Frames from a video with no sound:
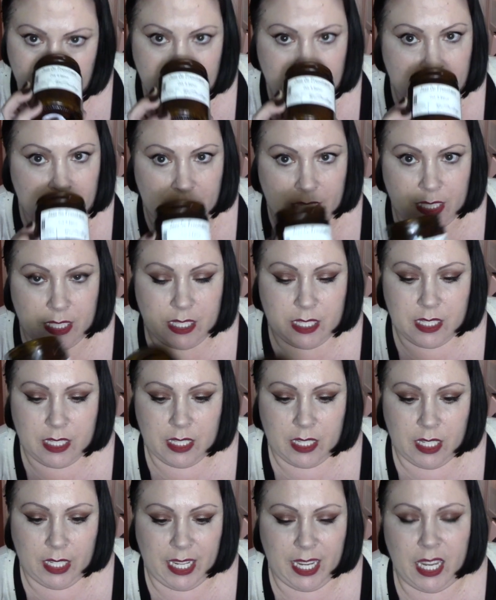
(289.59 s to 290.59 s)
It's nice.
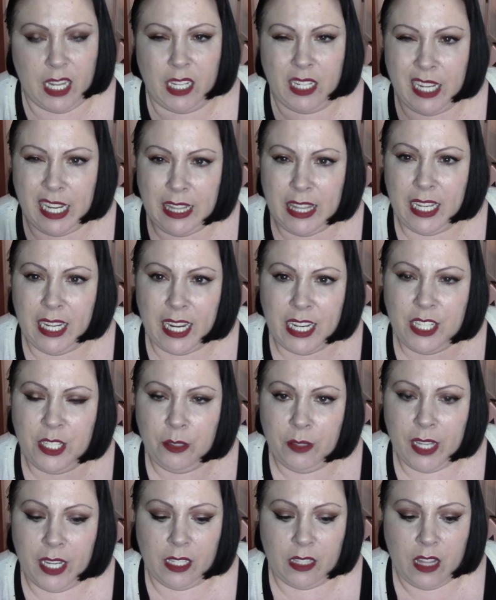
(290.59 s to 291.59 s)
Again, I think I
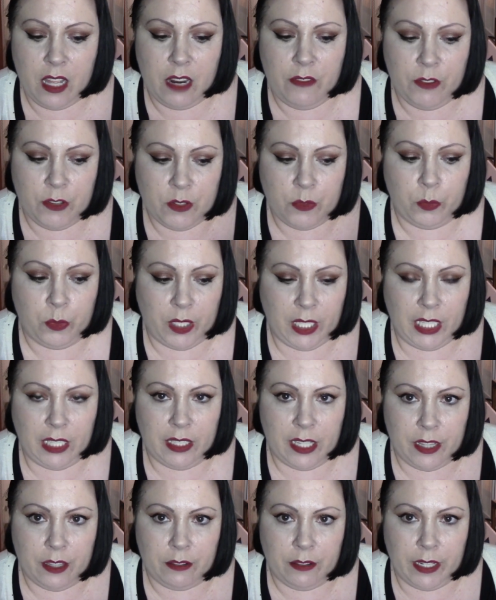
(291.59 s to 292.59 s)
do like a lot of those woody,
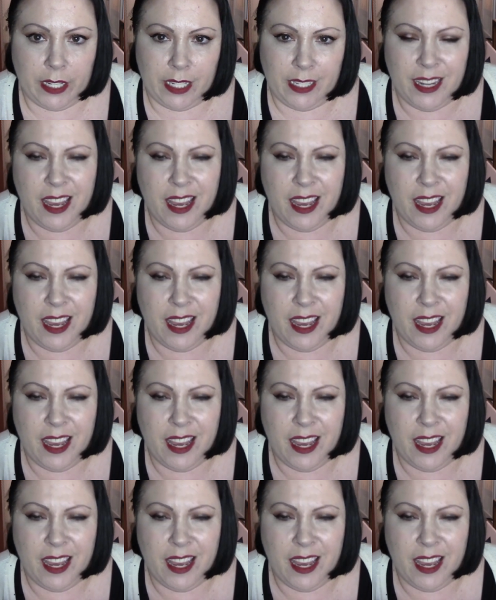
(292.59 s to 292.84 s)
leathery,